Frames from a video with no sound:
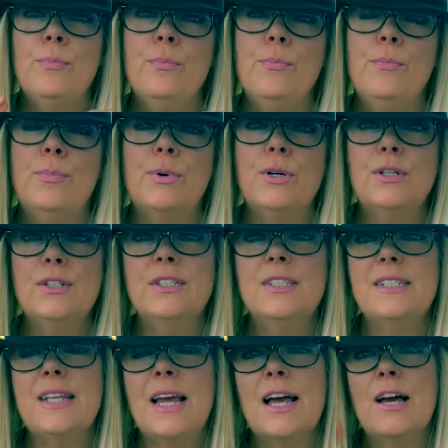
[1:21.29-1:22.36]

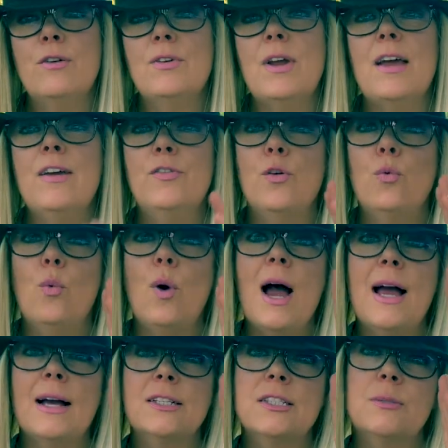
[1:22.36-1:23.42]
burns down and the
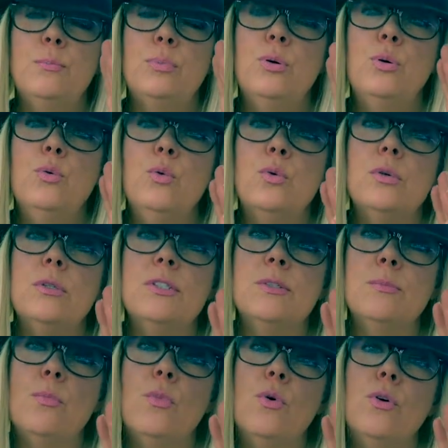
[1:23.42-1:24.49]
wax
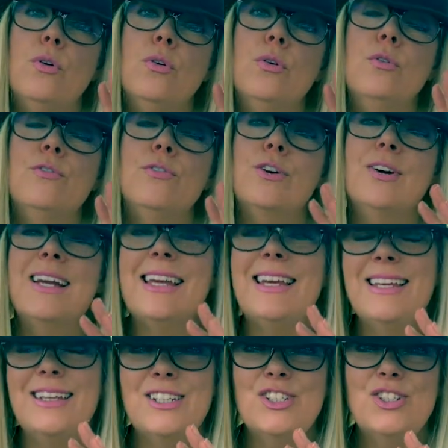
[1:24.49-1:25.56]
pools more over
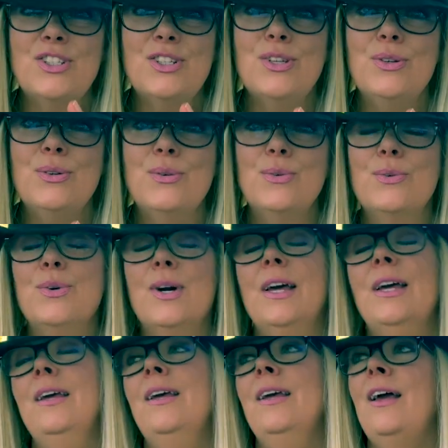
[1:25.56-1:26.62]
into
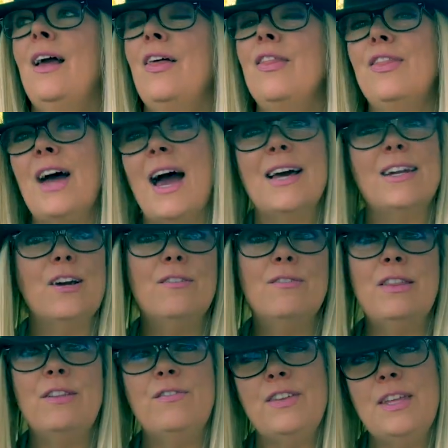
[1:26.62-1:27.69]
that
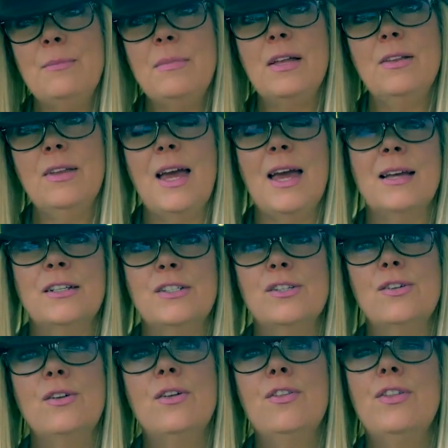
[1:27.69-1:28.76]
of the female
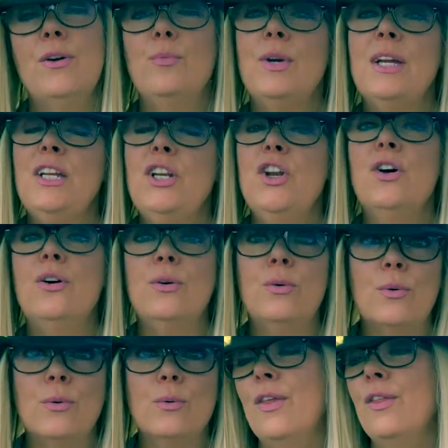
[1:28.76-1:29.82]
candle, then we
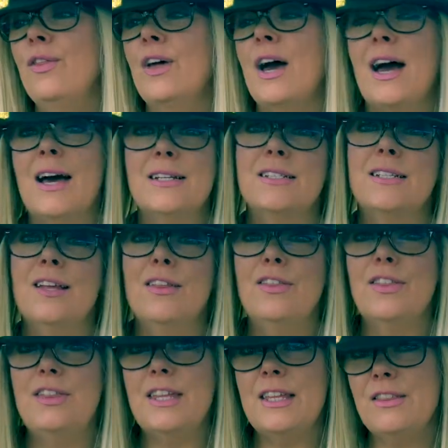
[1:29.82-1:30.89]
know that
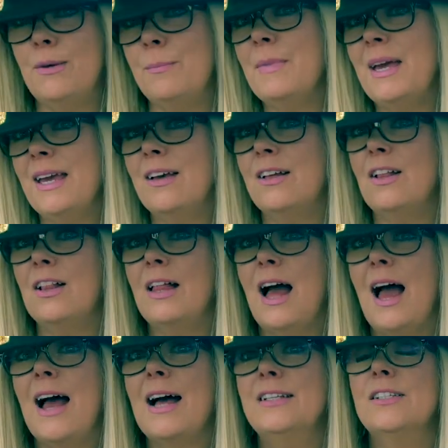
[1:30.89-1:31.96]
the male
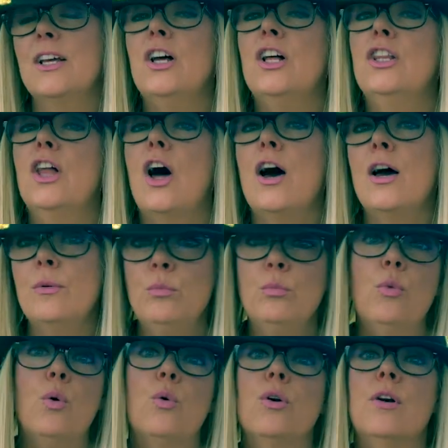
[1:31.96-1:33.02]
has a lot
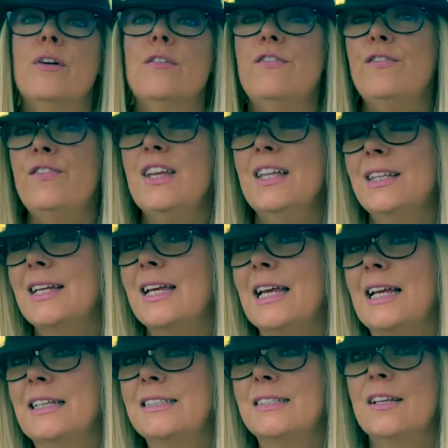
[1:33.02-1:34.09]
more
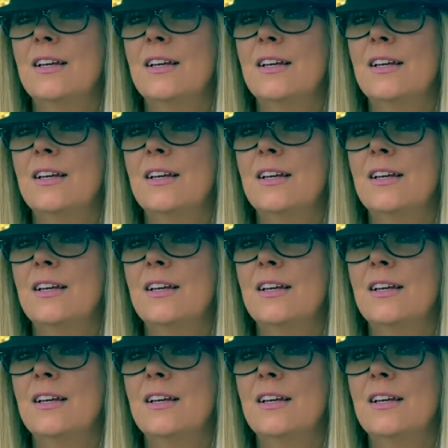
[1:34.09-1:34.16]
feelings